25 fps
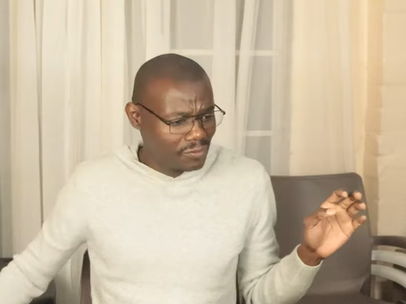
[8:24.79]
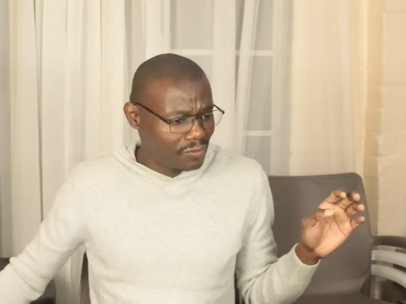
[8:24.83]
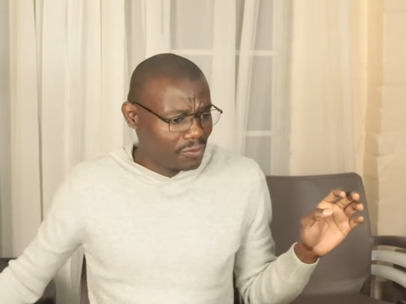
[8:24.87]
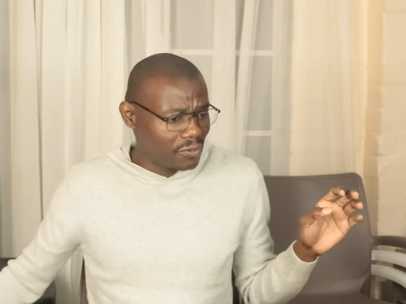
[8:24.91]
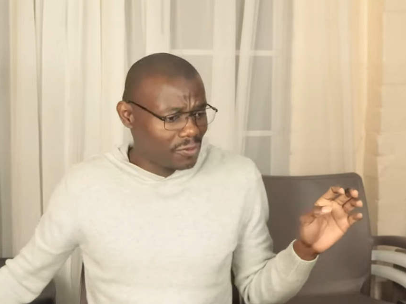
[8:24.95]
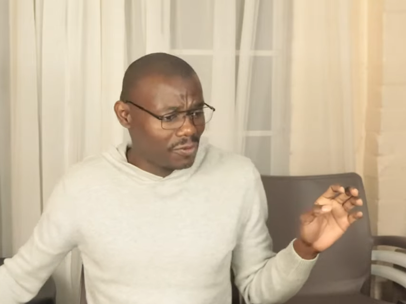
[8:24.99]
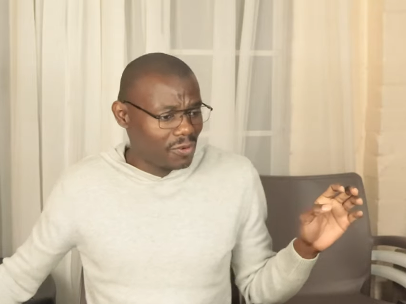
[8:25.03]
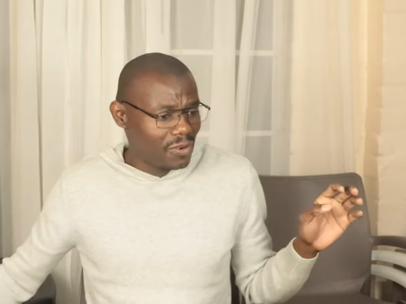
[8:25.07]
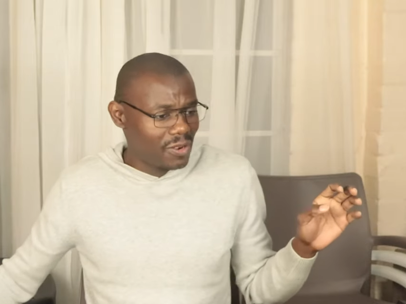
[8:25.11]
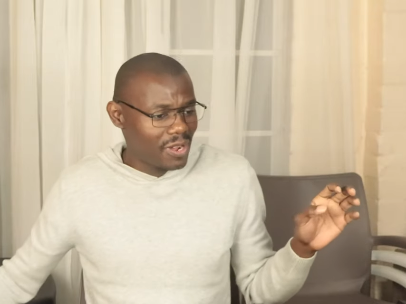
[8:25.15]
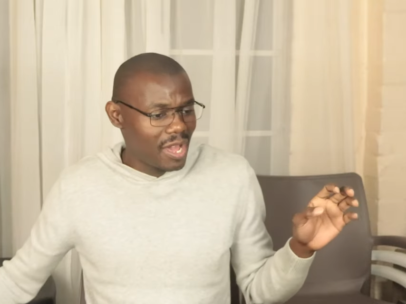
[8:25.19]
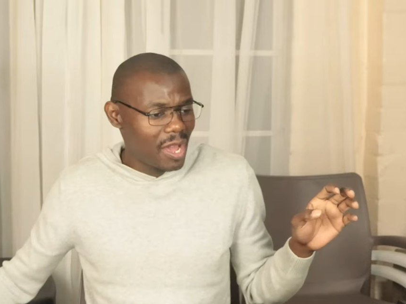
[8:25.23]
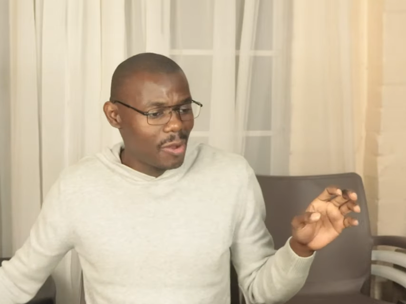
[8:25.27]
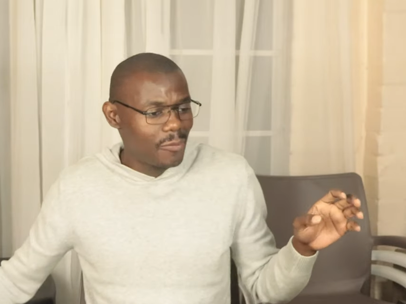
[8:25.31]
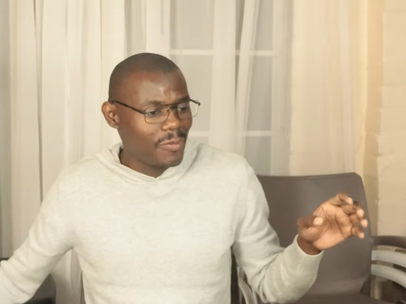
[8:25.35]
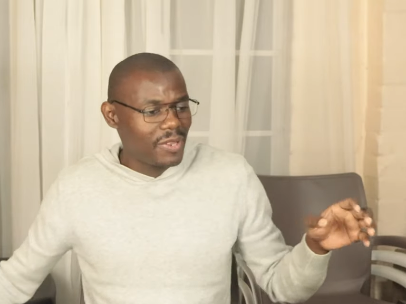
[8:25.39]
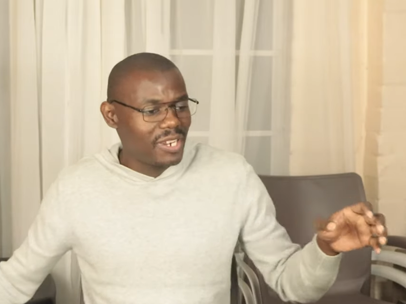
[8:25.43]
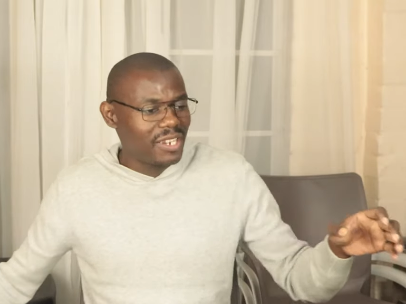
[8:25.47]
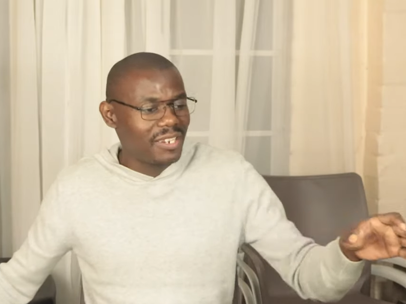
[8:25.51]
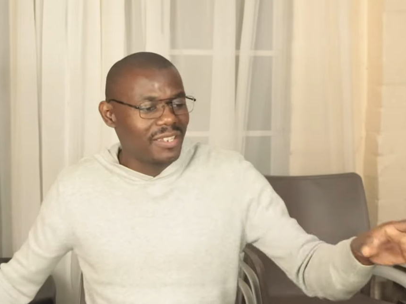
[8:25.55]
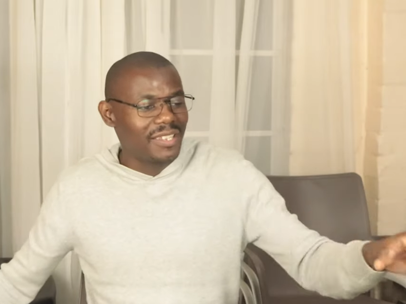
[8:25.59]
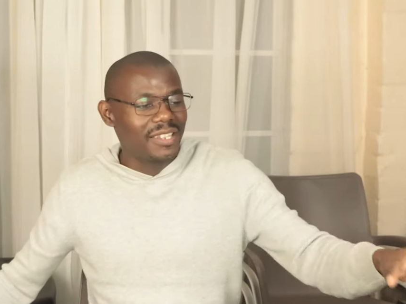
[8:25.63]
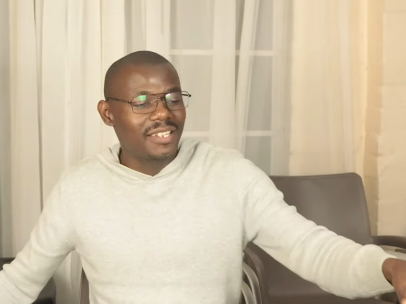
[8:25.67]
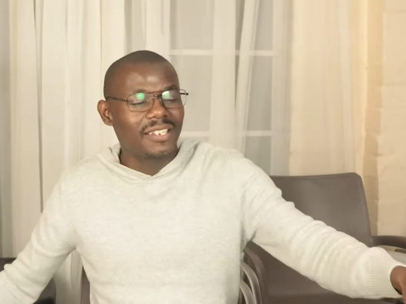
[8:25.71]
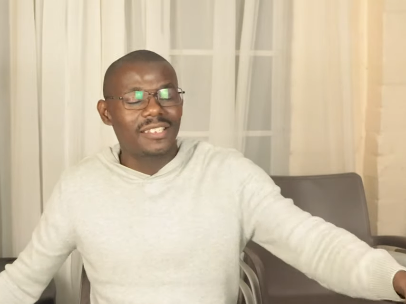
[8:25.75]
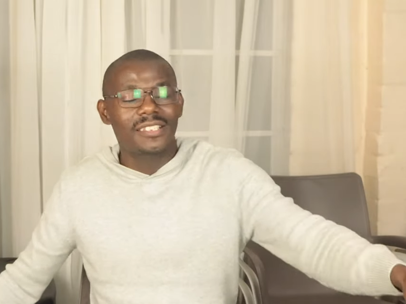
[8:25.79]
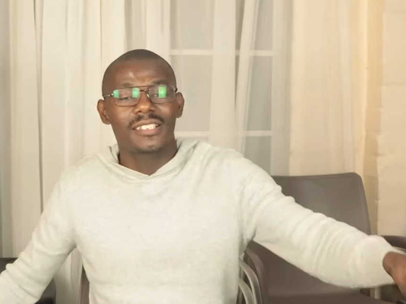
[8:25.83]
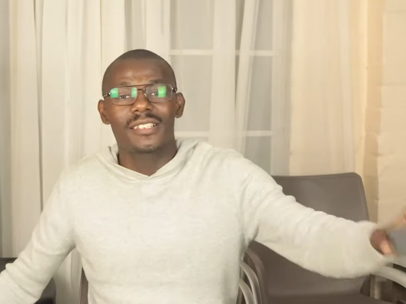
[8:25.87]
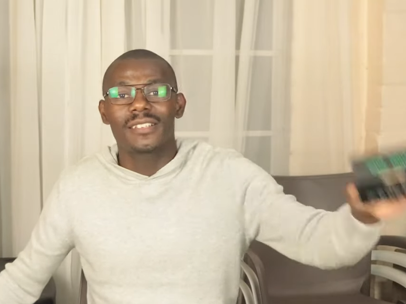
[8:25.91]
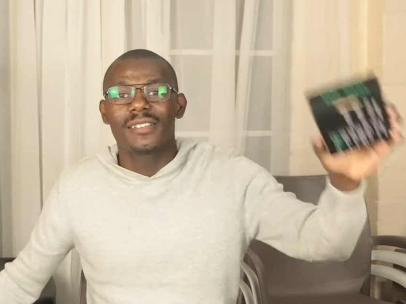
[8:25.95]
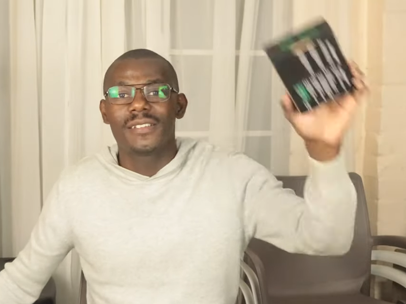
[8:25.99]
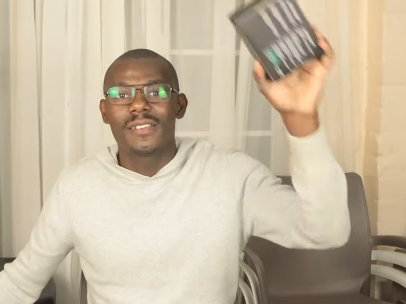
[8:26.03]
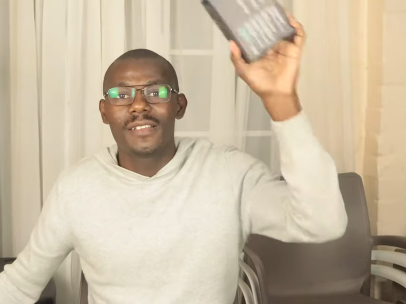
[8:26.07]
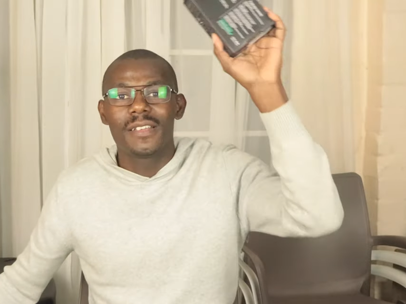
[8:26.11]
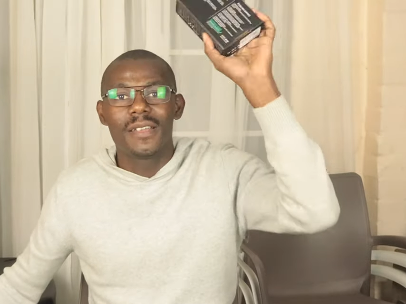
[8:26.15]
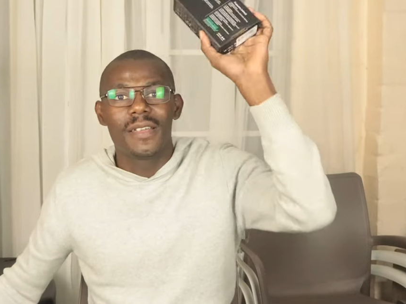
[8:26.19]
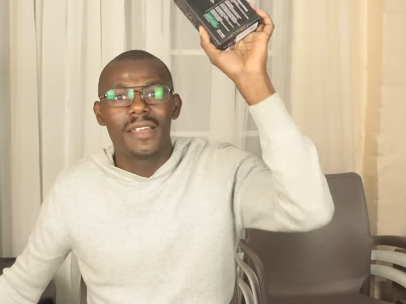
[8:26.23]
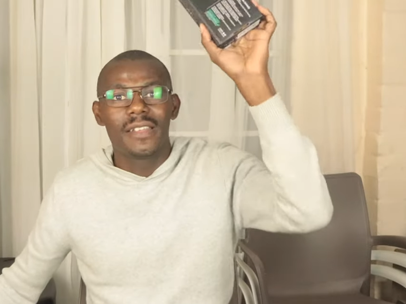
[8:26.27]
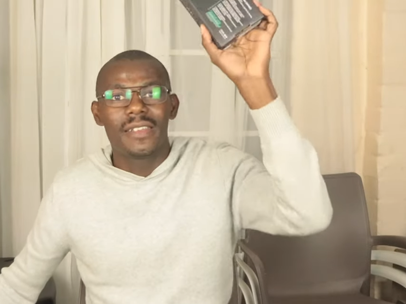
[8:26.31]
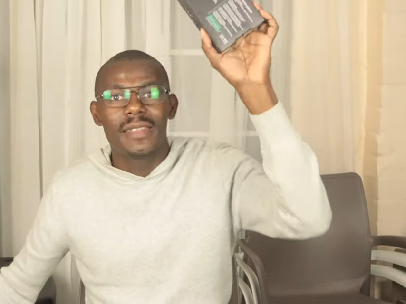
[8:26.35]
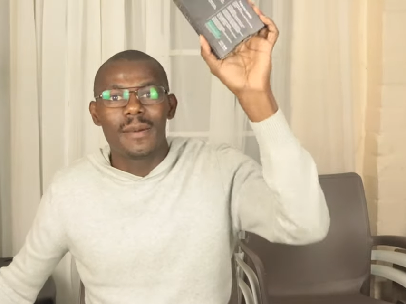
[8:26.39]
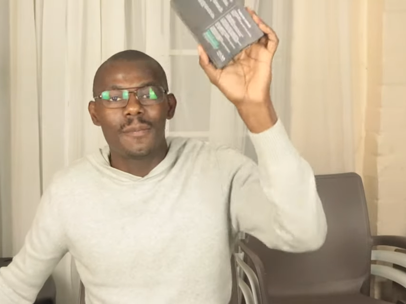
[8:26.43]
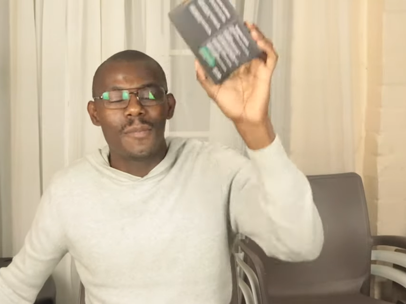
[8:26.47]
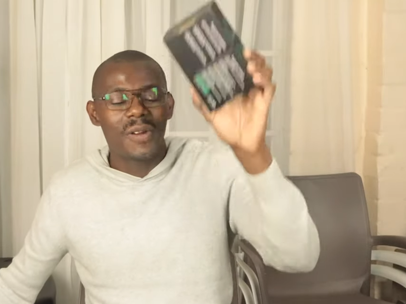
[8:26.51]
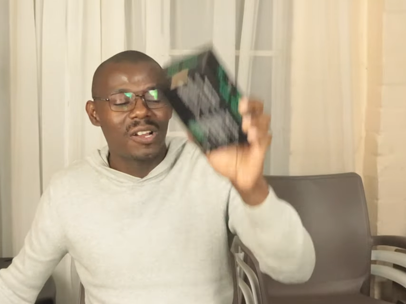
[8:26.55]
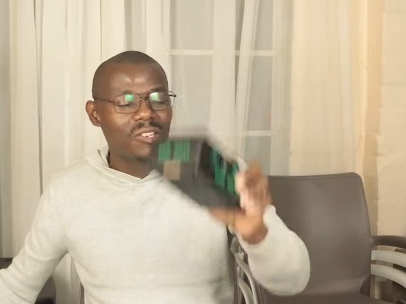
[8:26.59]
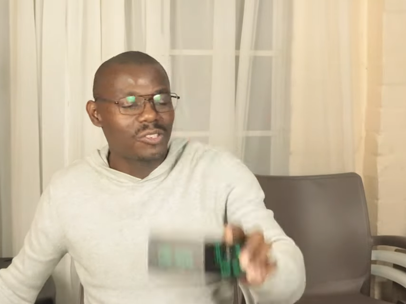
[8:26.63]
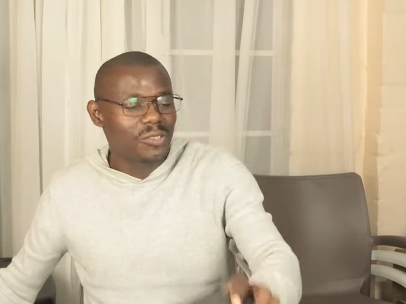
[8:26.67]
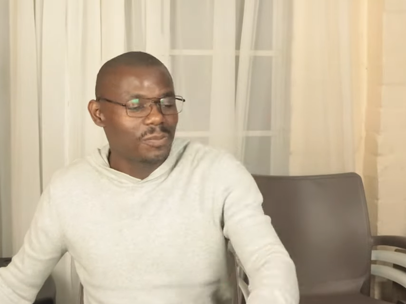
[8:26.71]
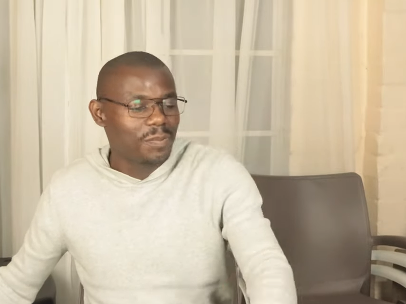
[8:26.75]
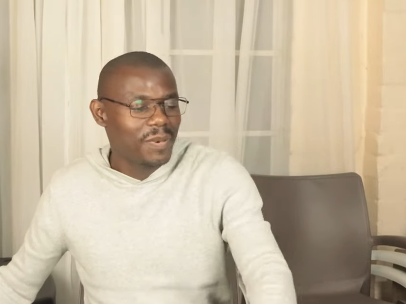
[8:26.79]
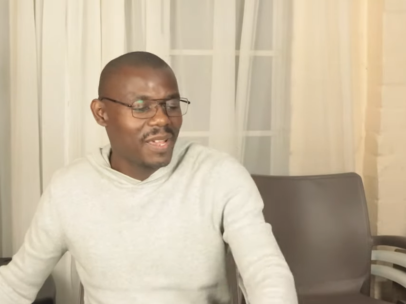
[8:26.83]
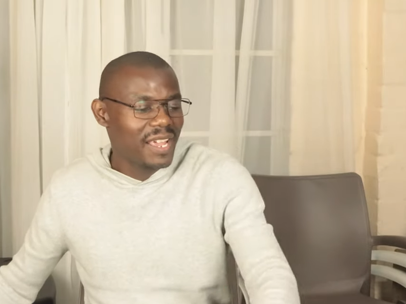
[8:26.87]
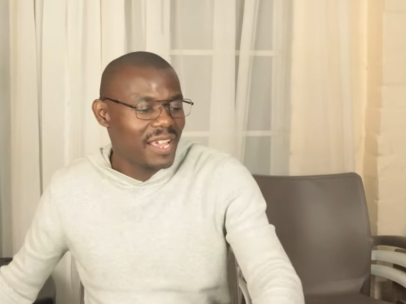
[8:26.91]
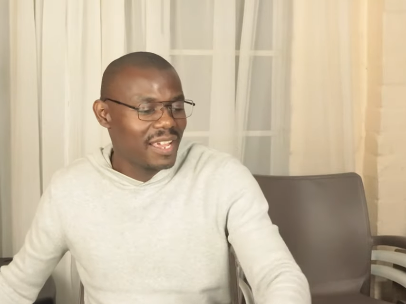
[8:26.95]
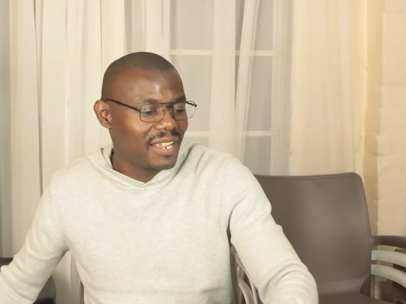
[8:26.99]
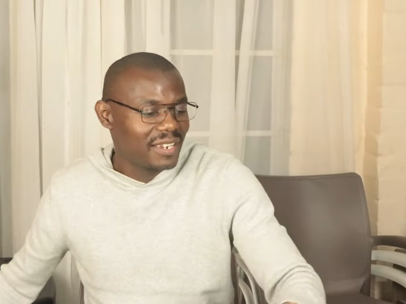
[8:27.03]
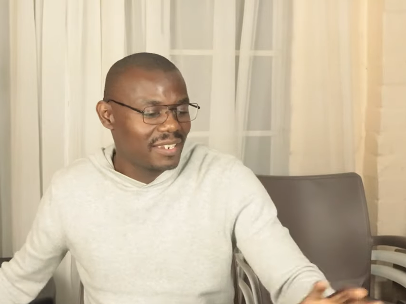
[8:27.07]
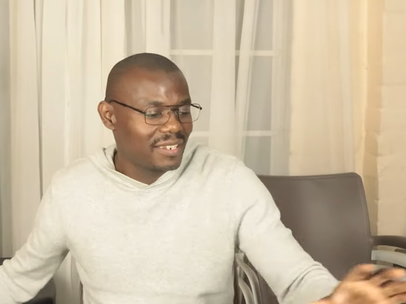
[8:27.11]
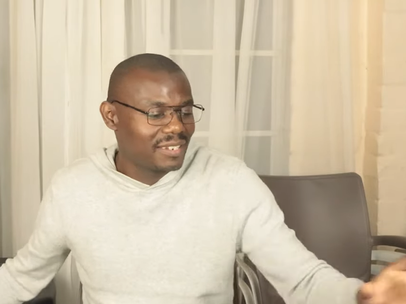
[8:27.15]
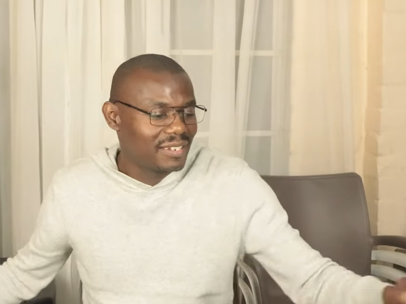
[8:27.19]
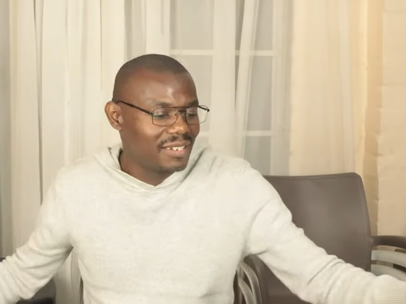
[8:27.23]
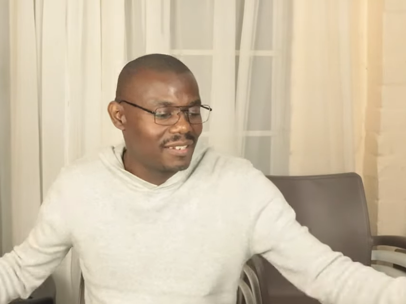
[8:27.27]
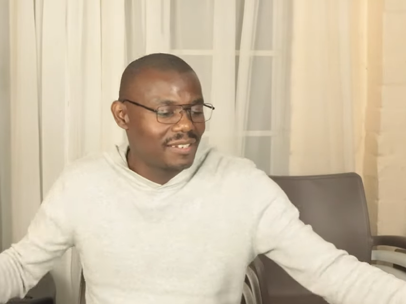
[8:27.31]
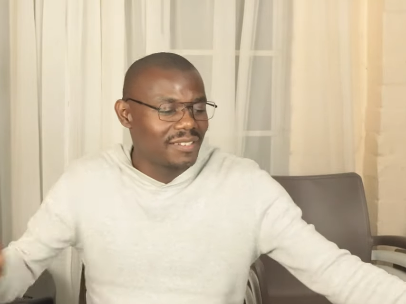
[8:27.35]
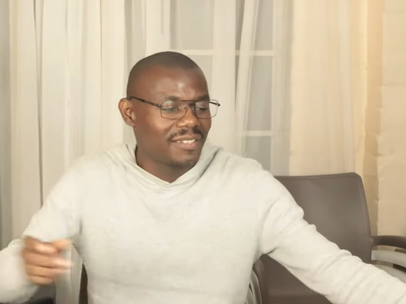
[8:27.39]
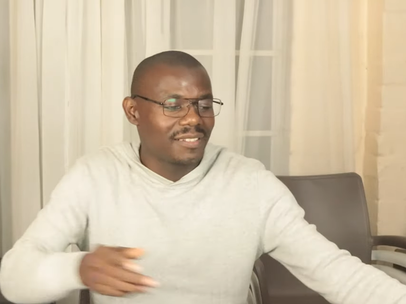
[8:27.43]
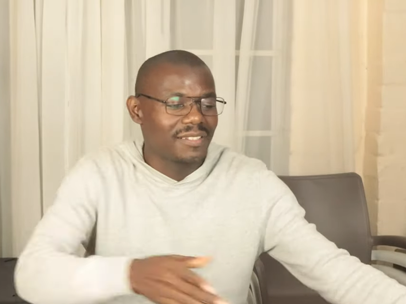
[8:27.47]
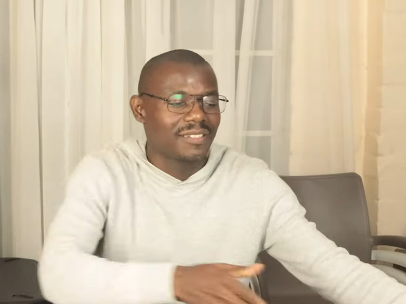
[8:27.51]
Oh, how many things? The mouse pad,